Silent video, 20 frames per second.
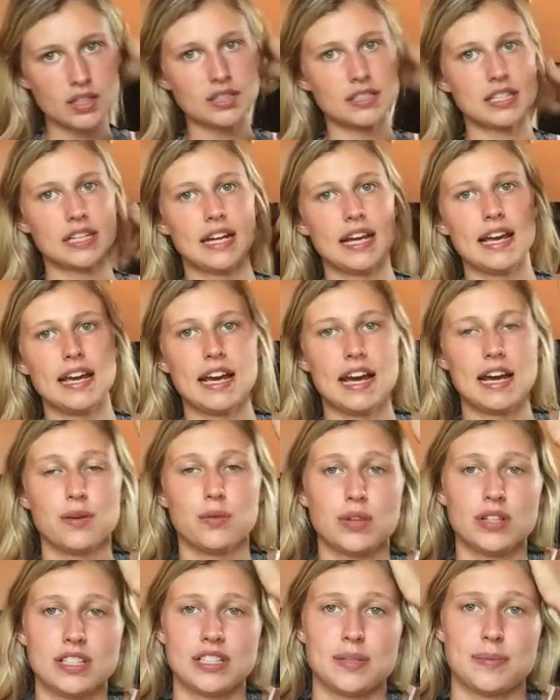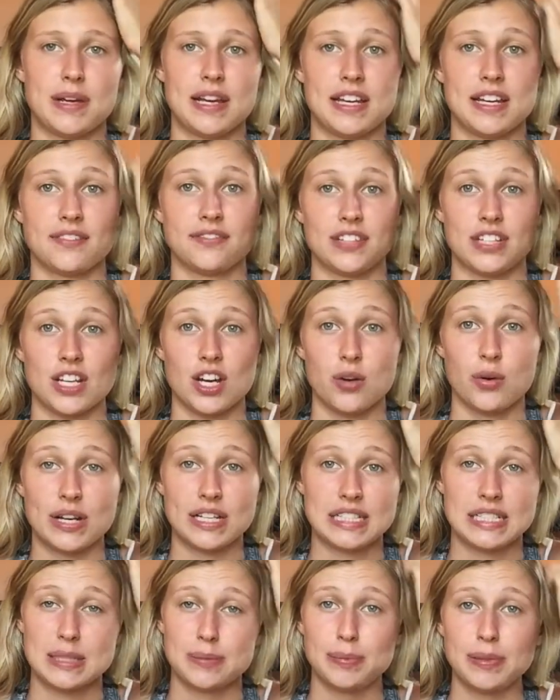today I wanted to make a video
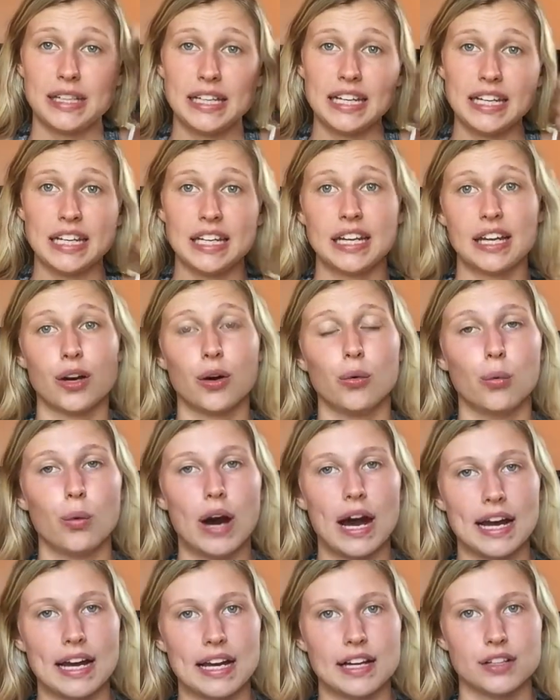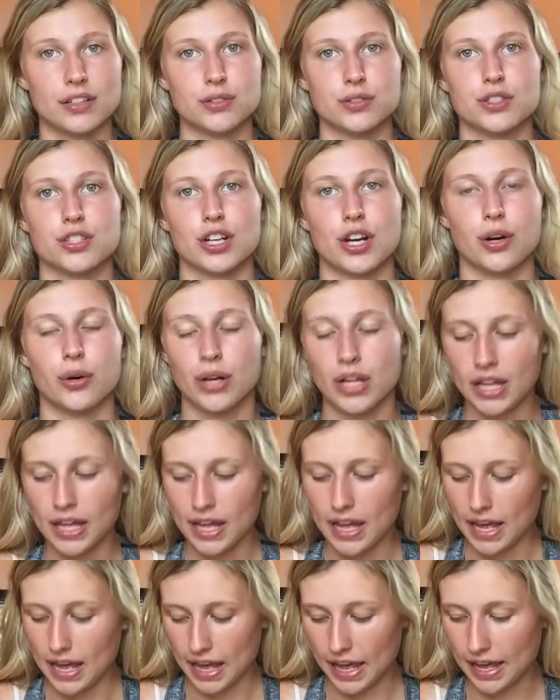explaining why I don't show
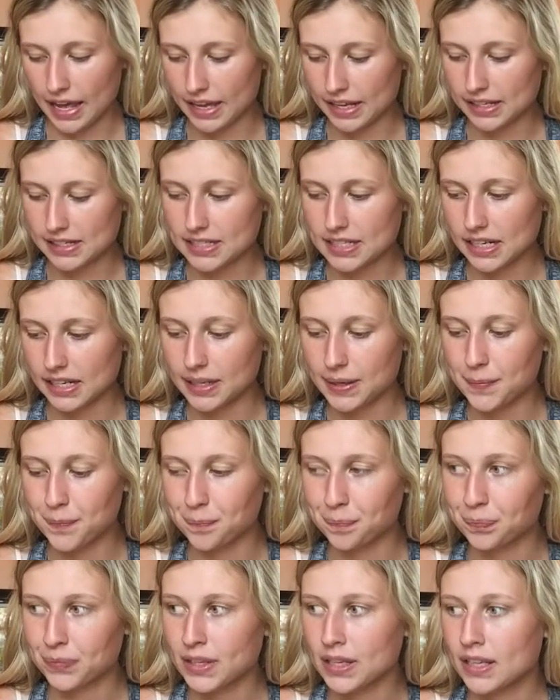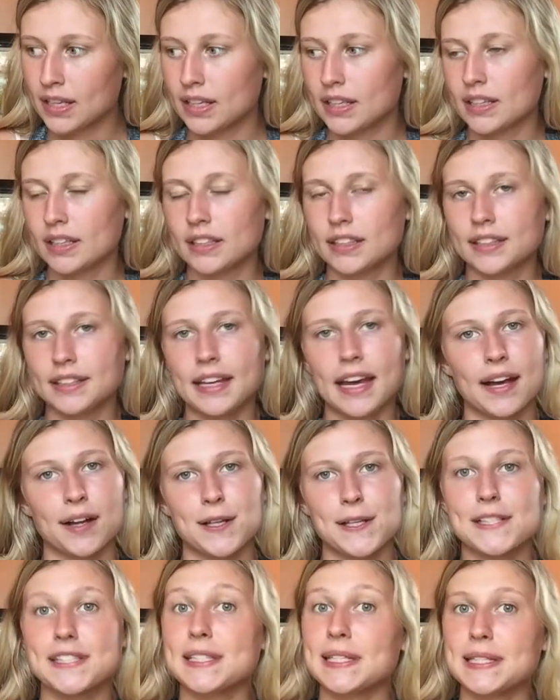and yeah,
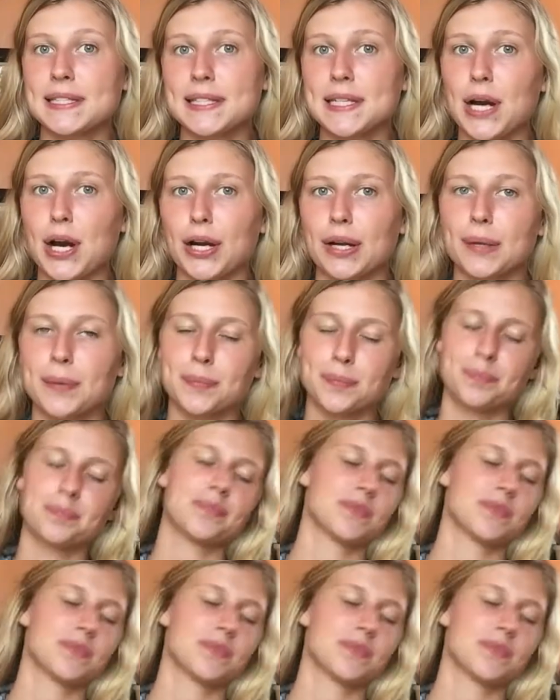let's get started.